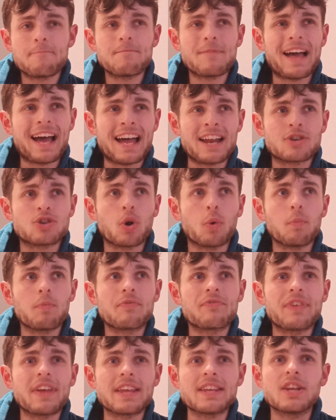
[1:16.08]
I
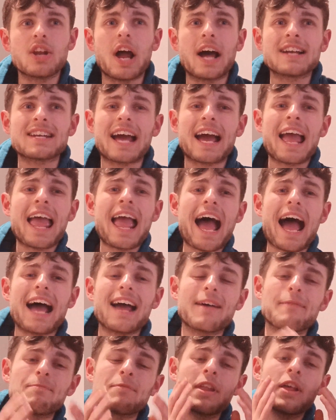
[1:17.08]
don't think, you know,
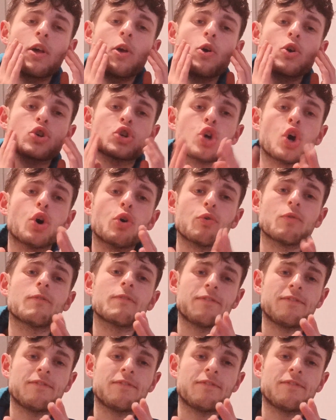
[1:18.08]
current